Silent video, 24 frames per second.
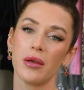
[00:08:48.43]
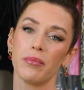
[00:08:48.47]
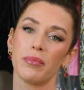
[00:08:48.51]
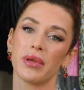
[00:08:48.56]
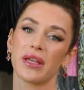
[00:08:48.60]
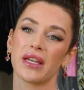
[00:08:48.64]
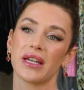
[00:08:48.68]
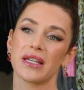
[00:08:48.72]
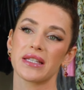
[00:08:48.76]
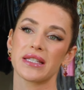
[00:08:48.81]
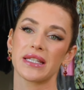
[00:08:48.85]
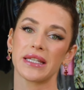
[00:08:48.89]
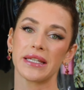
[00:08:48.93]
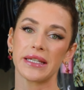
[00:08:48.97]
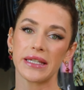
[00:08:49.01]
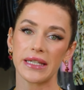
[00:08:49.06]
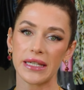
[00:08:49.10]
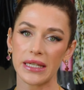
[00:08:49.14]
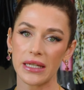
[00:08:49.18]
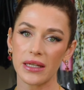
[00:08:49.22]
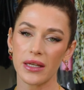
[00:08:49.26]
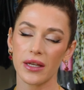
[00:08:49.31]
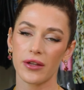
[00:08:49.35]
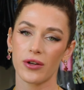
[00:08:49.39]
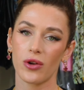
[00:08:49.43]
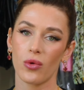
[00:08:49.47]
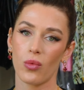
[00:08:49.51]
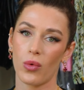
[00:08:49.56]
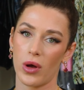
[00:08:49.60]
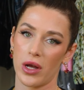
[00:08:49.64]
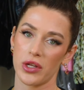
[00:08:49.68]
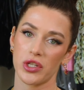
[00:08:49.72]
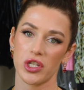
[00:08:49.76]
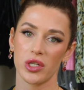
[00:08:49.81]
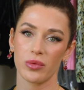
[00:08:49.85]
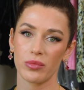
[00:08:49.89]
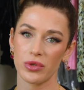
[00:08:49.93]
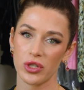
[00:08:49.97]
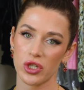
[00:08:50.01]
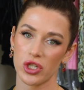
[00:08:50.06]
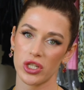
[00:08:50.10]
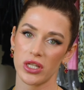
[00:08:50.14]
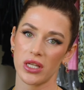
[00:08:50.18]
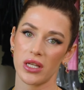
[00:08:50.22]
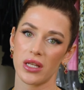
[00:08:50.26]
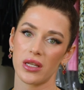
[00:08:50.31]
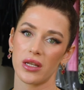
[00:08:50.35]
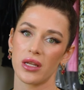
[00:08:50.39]
because heat in a washing
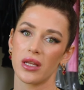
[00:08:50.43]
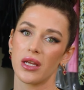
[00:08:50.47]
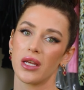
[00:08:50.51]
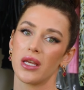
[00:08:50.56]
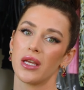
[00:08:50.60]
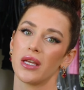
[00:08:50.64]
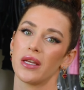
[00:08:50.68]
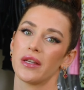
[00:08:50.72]
machine